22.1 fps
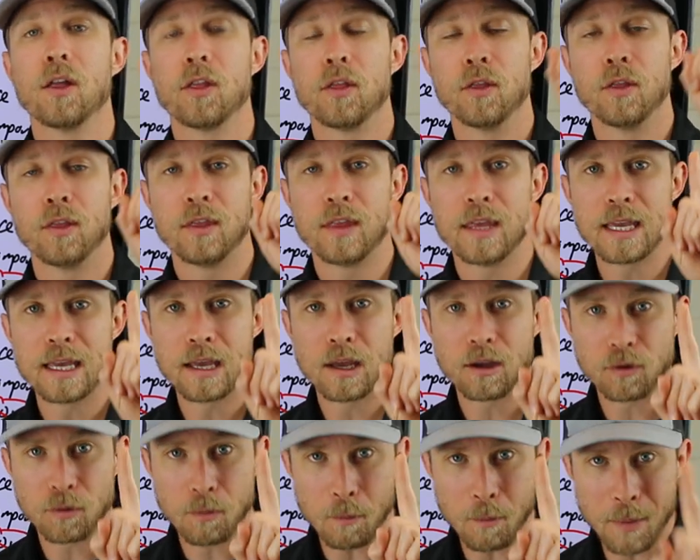
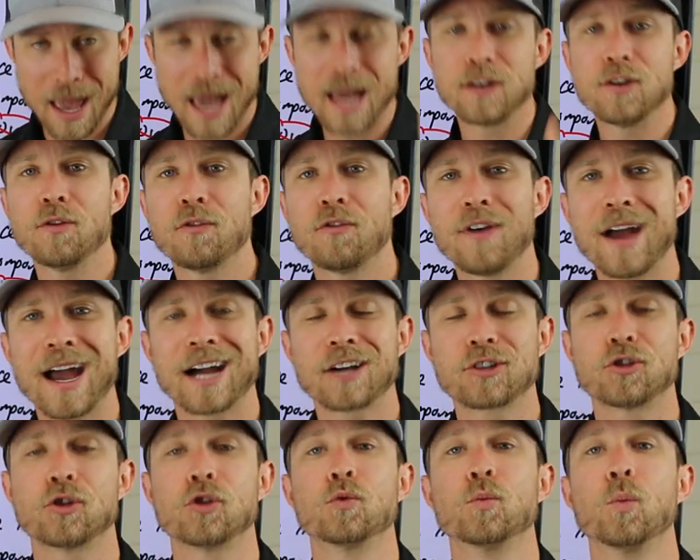The
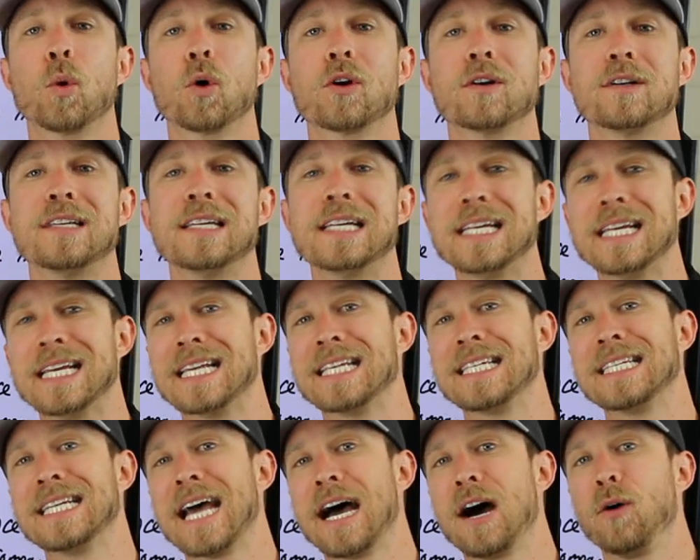manufacturer's warranty
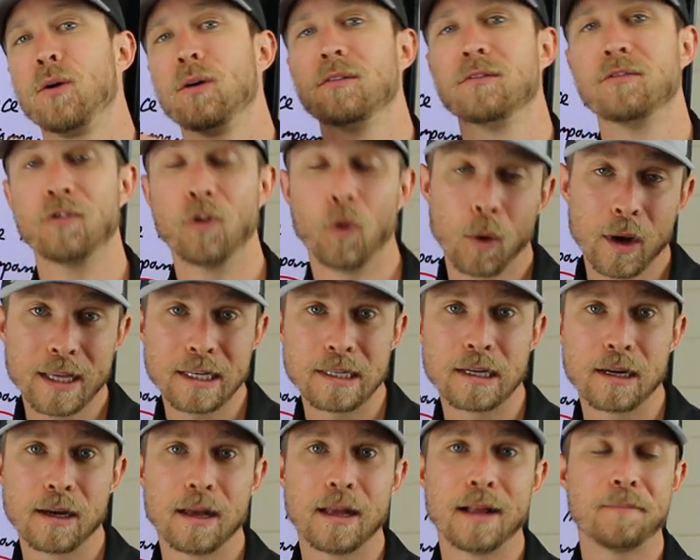is now
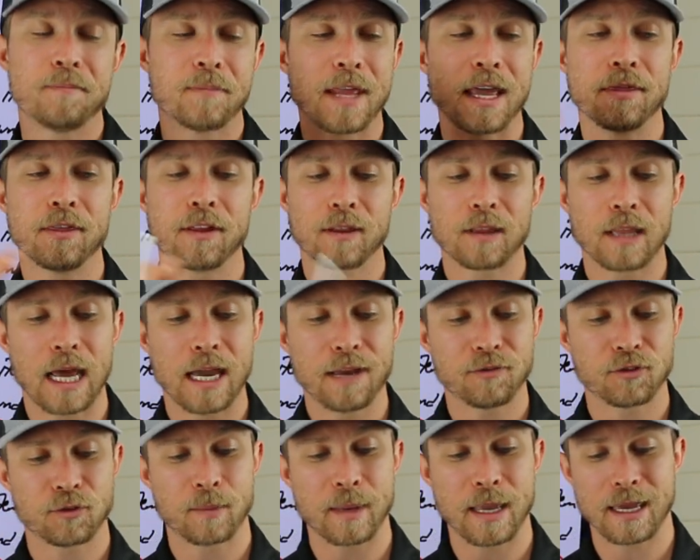void, and the
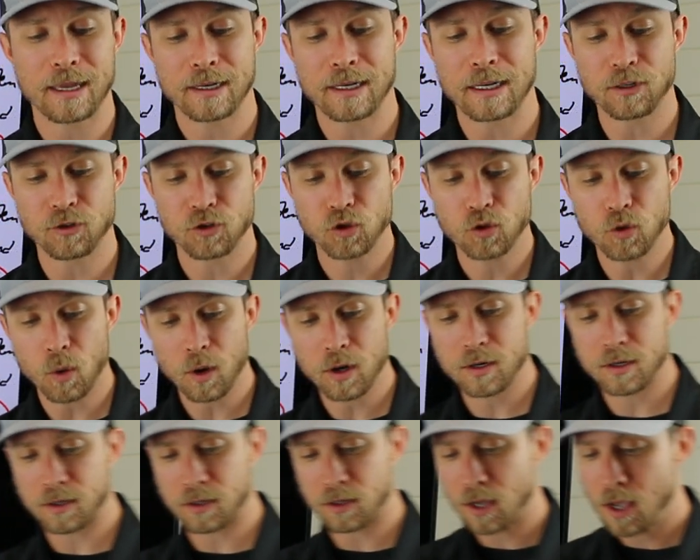lifespan is
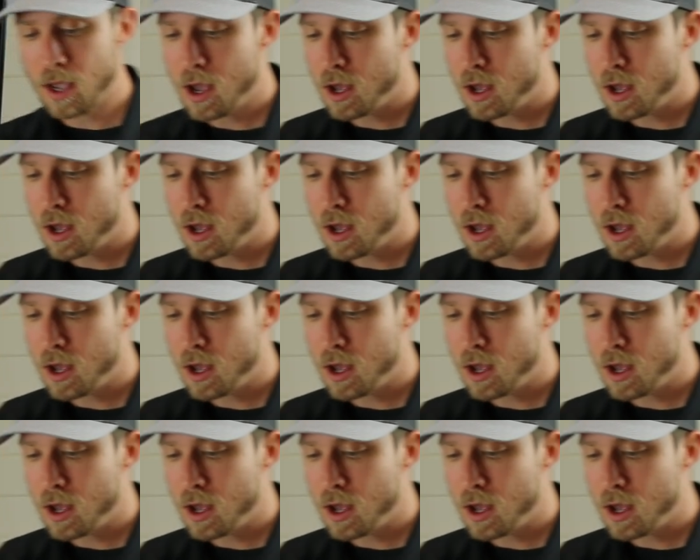shortened.